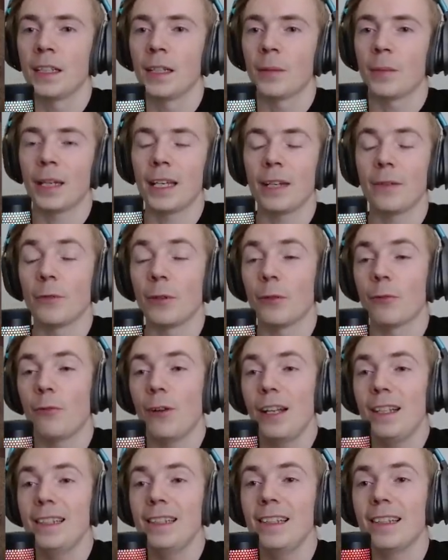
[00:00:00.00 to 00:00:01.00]
But yeah, with
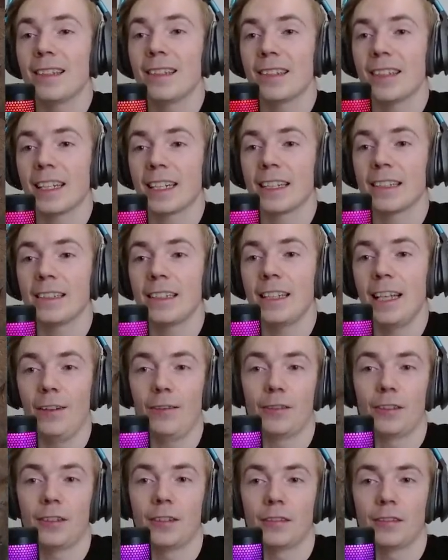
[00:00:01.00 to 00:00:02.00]
1 second
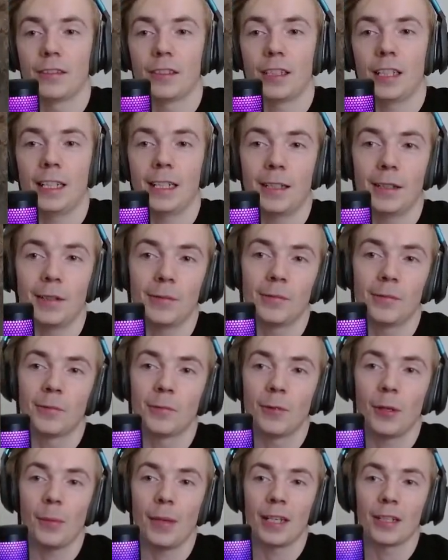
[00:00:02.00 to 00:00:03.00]
left,
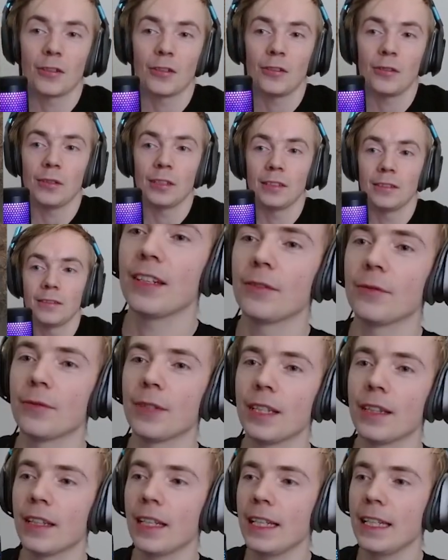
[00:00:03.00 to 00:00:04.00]
we managed to do it
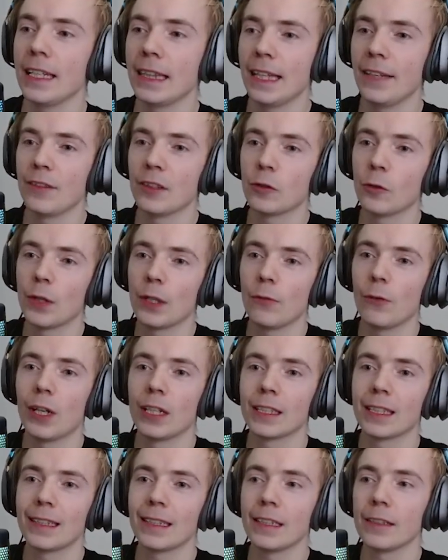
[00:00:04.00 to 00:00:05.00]
with a level
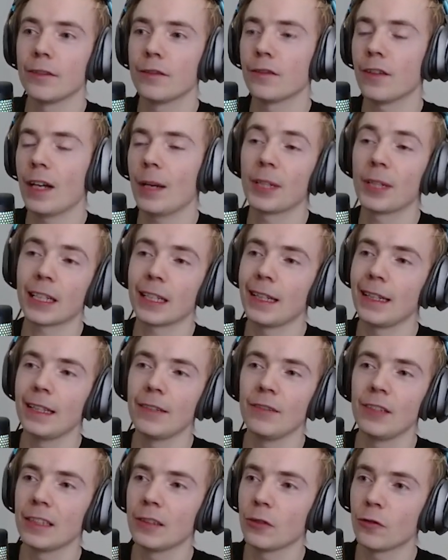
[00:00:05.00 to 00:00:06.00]
21 glyph. I'm not going to
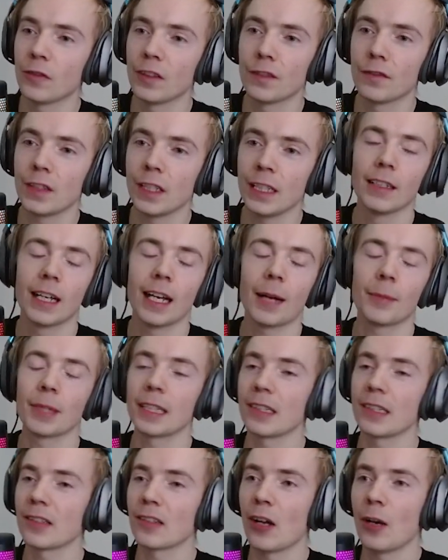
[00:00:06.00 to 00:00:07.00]
level it to 50. I'm going
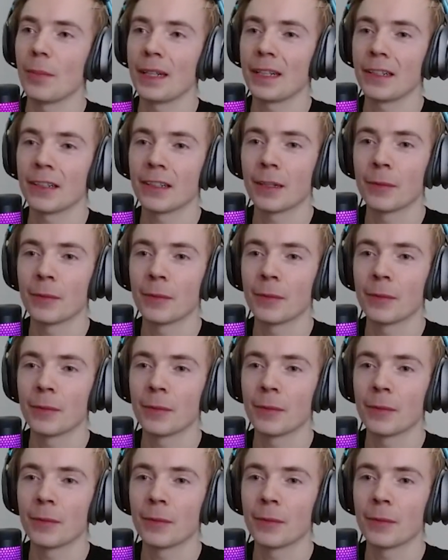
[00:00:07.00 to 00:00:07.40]
to stop here.